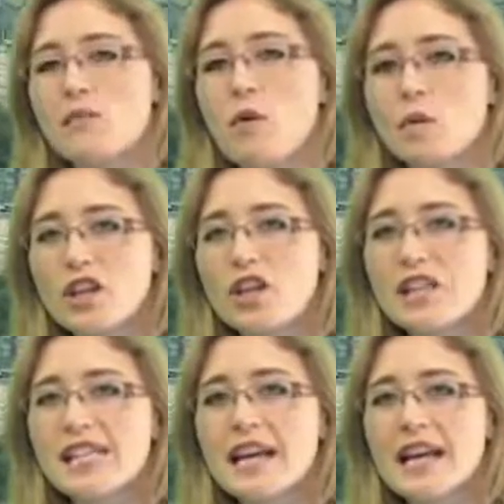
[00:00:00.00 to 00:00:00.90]
then what we
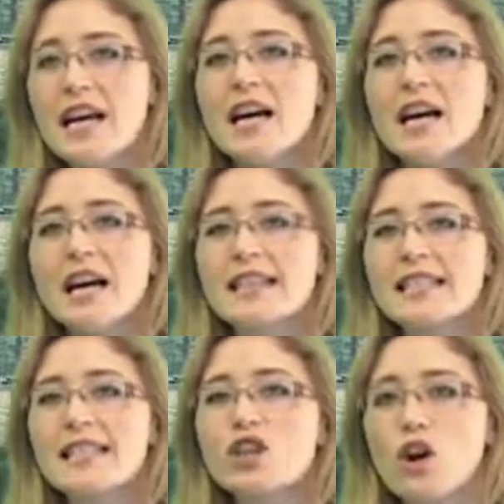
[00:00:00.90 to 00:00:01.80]
could see
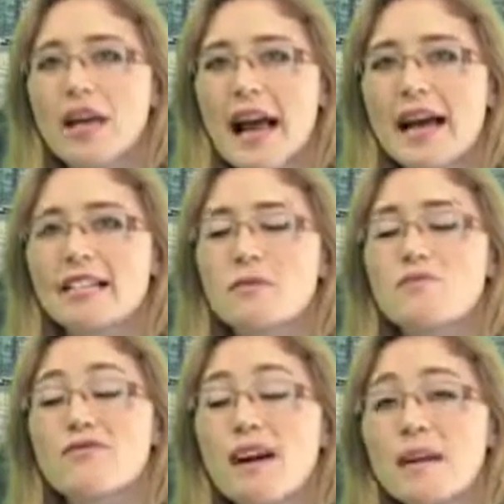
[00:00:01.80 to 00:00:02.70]
is a dollar Canada
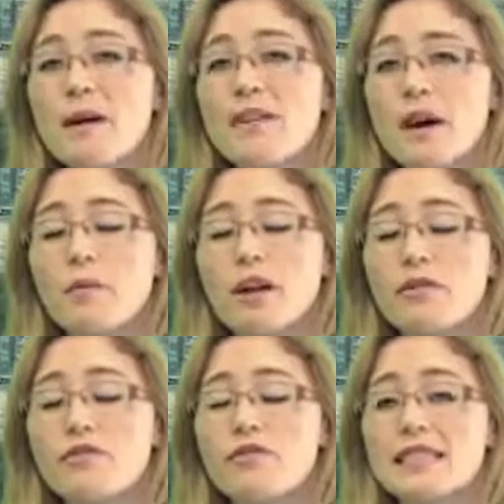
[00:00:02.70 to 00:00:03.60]
break above that
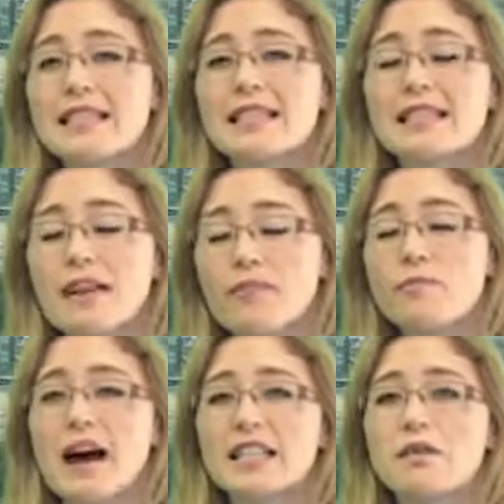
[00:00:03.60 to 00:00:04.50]
103 resistance level
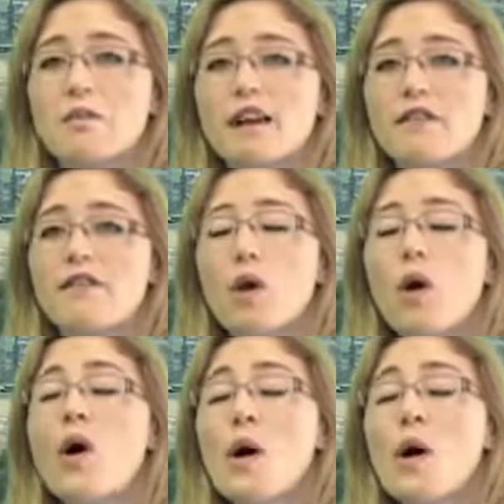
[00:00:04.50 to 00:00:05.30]
back to 104.